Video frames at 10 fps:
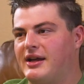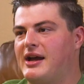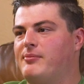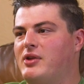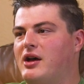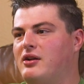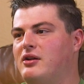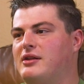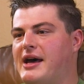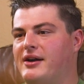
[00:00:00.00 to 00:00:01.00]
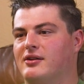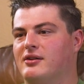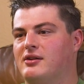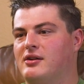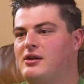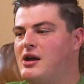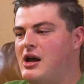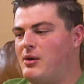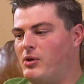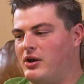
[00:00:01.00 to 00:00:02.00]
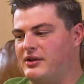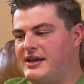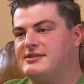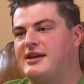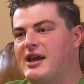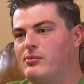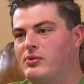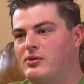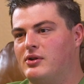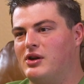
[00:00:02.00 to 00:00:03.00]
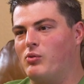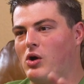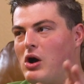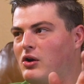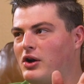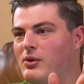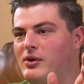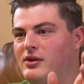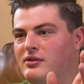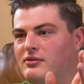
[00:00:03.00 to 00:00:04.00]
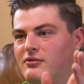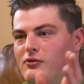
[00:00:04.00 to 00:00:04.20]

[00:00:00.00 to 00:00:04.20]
Like I'm not on a ladder, I'm on a landscape and we're all going